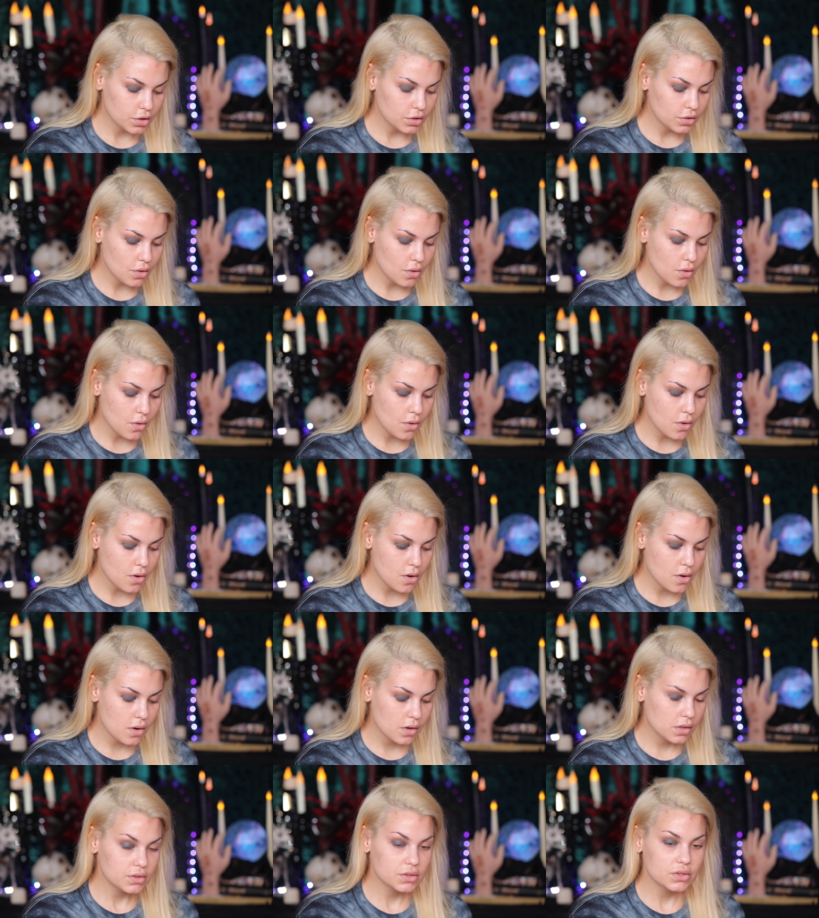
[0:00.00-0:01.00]

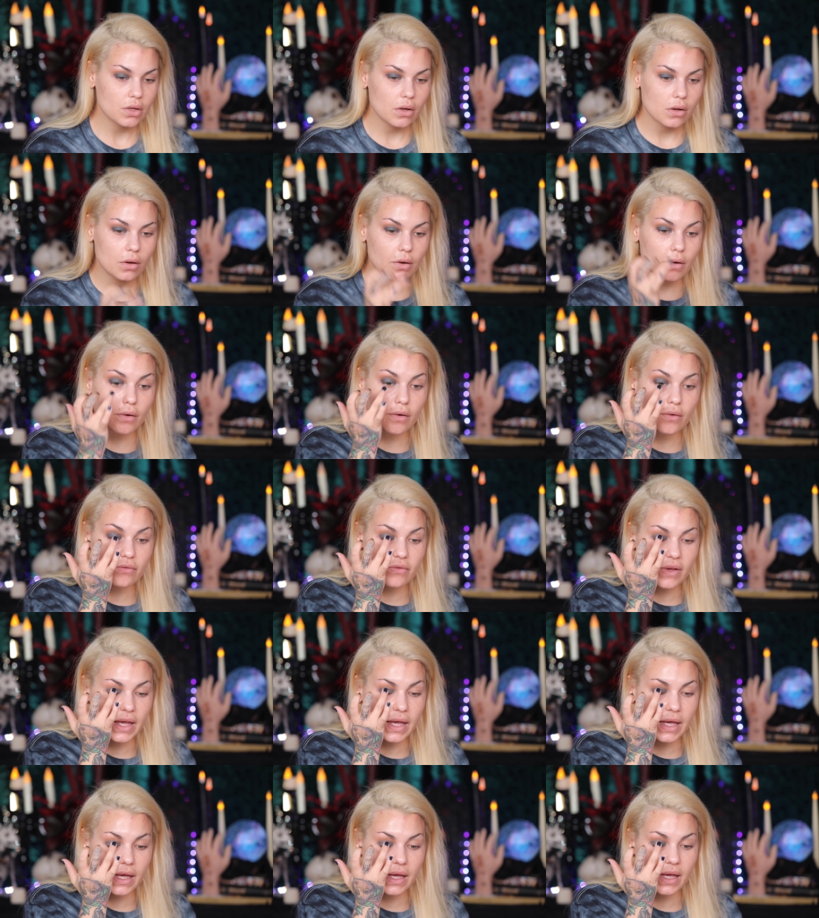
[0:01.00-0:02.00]
You're so
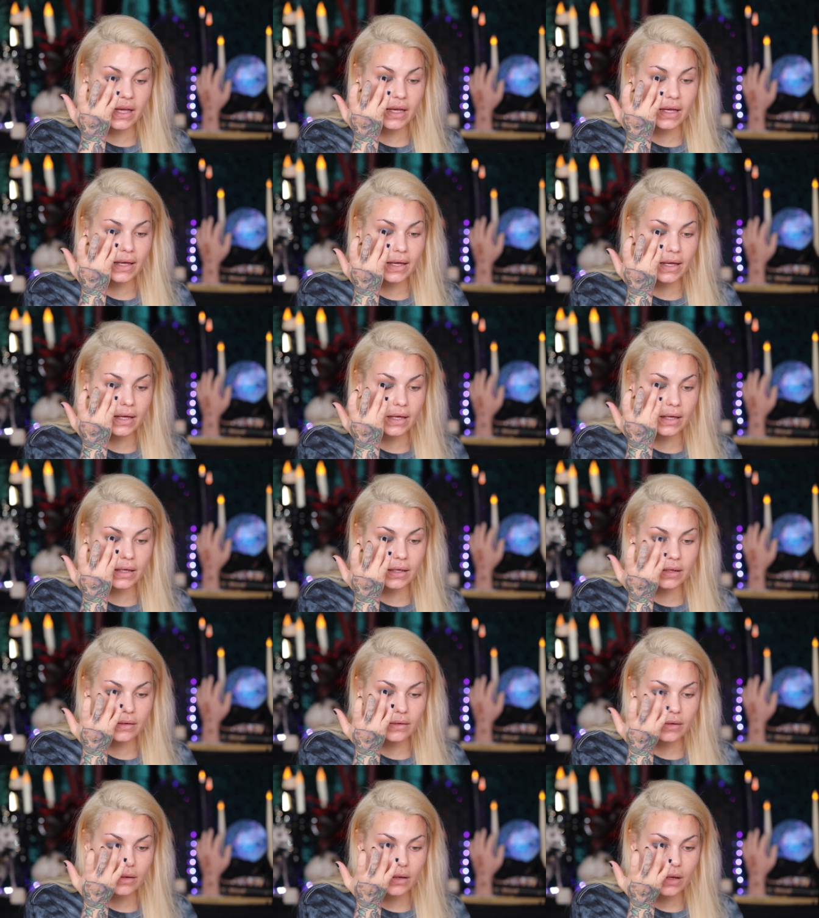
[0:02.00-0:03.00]

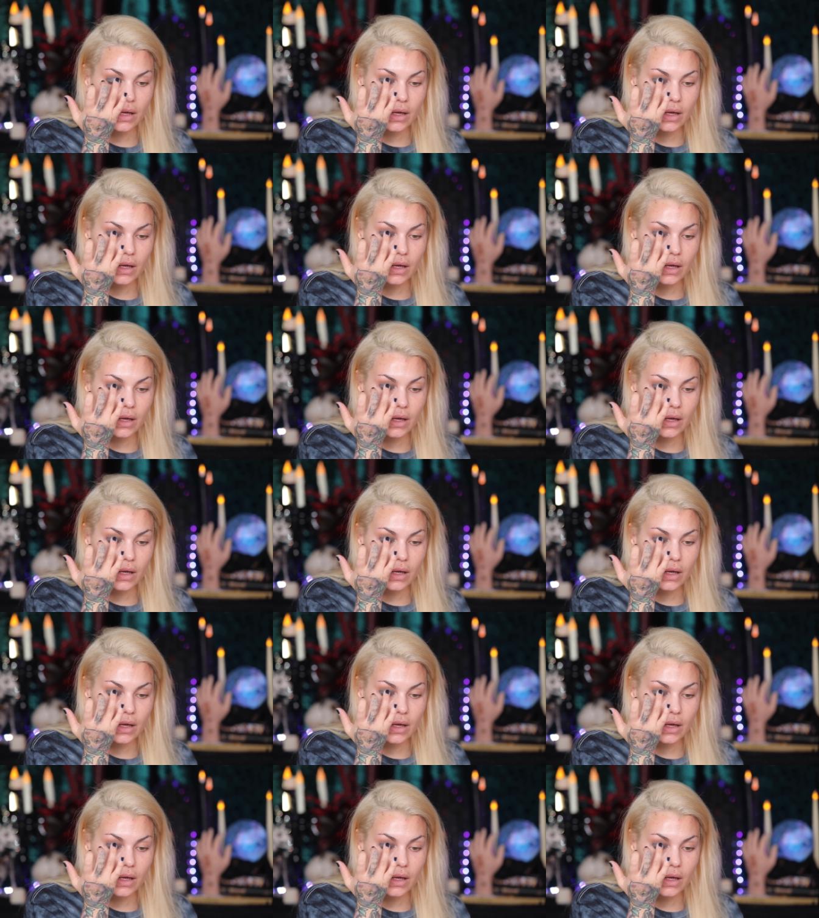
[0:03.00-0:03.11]
vain.